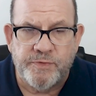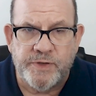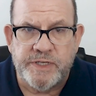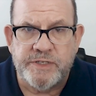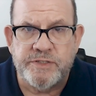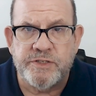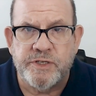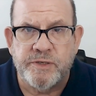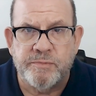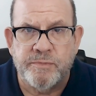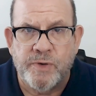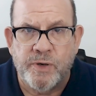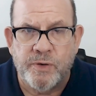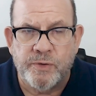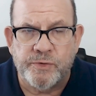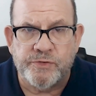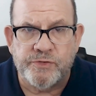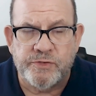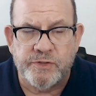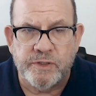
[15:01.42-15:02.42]
facing
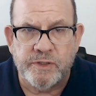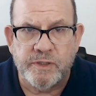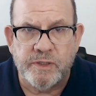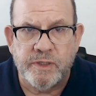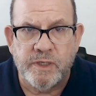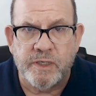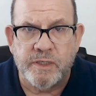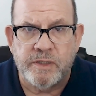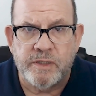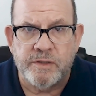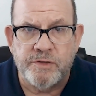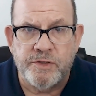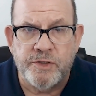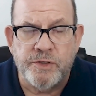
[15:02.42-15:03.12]
most uh,